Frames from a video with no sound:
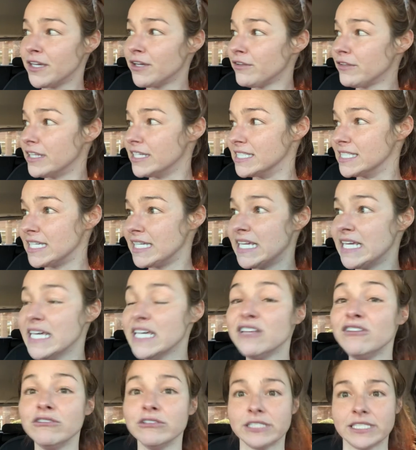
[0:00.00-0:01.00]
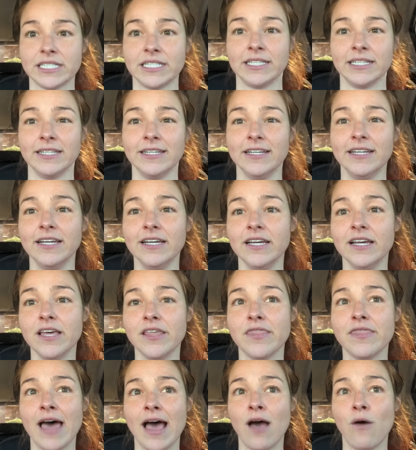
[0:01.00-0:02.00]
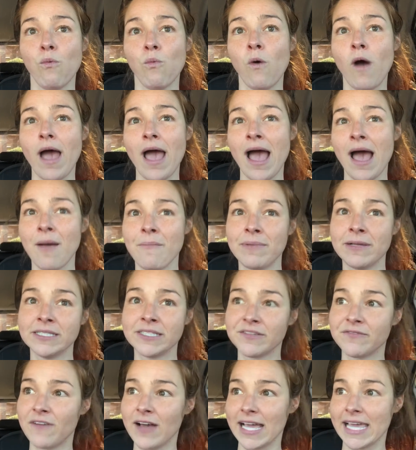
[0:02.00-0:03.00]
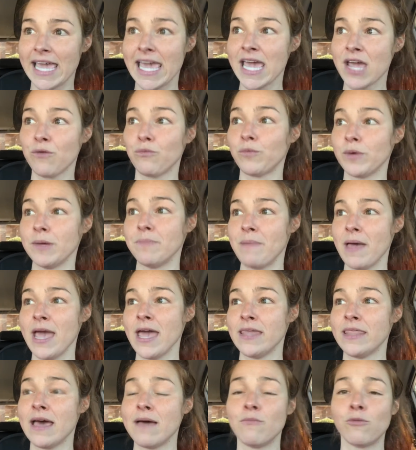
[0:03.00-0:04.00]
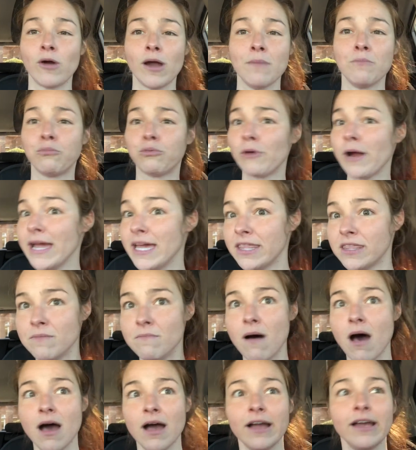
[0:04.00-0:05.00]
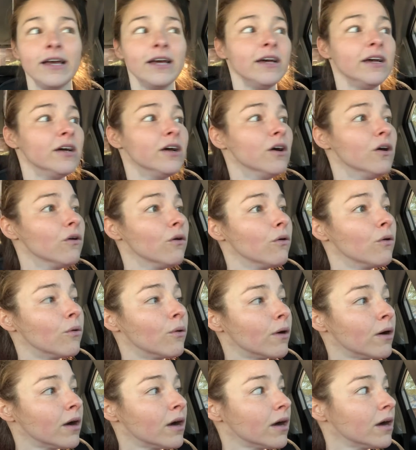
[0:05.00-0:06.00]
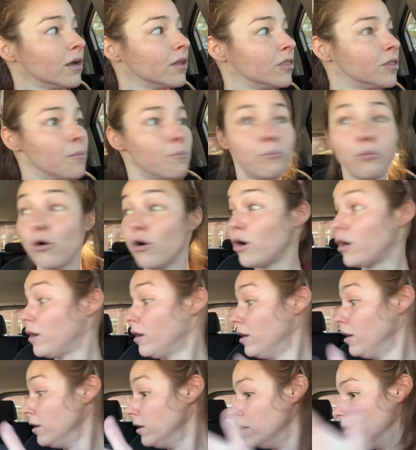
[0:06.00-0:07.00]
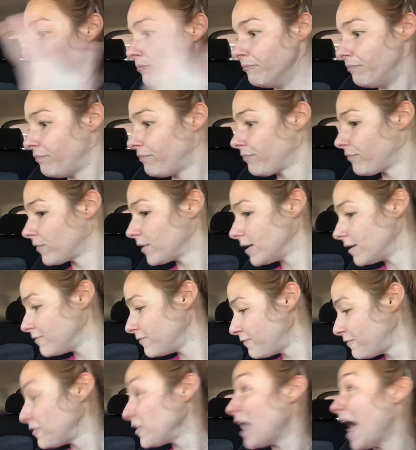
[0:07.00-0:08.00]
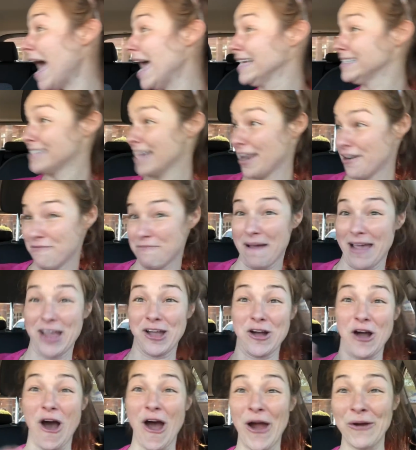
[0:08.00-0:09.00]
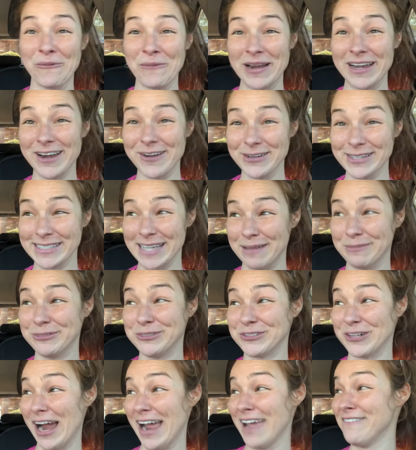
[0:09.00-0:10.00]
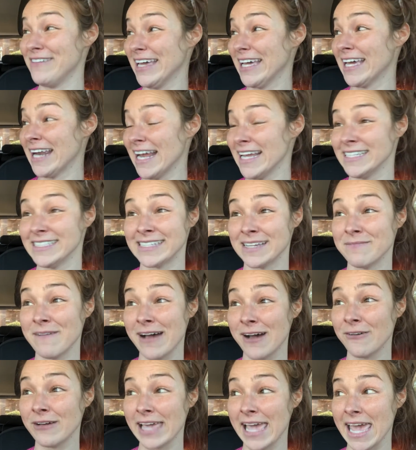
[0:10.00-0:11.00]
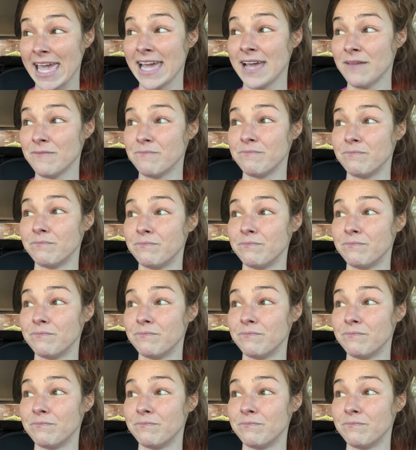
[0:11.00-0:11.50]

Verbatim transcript: this guilt that what happens if I can't repay them, or I break the mug, or the book flies out of my car window as I'm driving, and I somehow can't